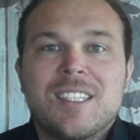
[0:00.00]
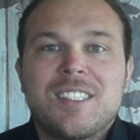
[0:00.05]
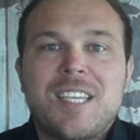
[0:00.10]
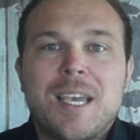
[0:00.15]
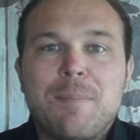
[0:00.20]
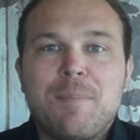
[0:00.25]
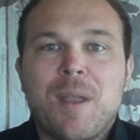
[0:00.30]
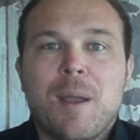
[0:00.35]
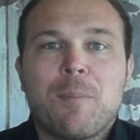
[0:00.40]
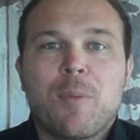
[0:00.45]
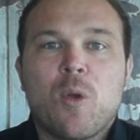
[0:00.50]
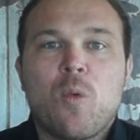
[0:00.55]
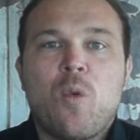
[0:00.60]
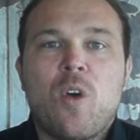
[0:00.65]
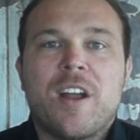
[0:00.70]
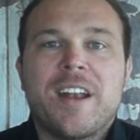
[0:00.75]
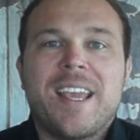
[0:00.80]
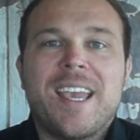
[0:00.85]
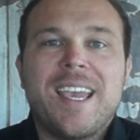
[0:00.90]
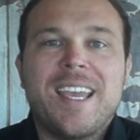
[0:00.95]
Tip number
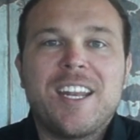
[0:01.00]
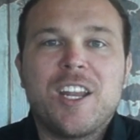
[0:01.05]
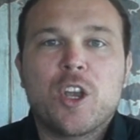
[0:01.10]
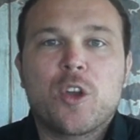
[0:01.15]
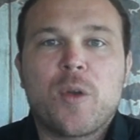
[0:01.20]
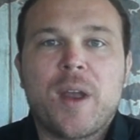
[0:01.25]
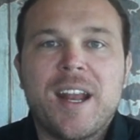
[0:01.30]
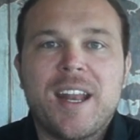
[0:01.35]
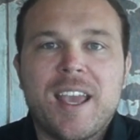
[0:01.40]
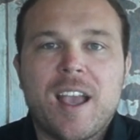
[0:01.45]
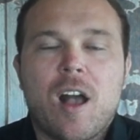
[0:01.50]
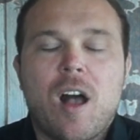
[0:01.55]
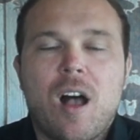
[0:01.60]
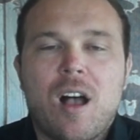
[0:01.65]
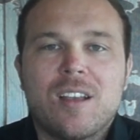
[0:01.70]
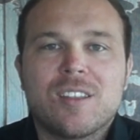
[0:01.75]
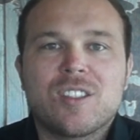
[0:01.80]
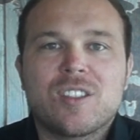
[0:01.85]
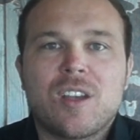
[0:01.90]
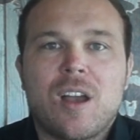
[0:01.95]
one, integrating
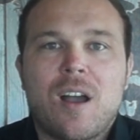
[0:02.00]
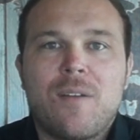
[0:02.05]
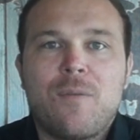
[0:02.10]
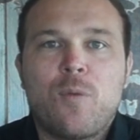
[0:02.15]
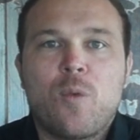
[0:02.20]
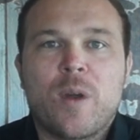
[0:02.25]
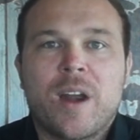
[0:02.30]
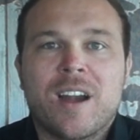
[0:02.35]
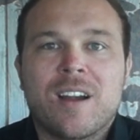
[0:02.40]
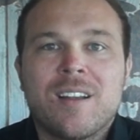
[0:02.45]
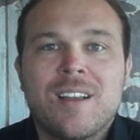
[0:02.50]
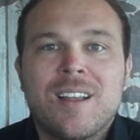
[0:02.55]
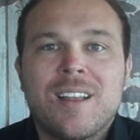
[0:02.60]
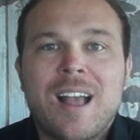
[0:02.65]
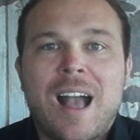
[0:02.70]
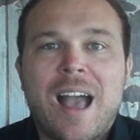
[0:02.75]
all software.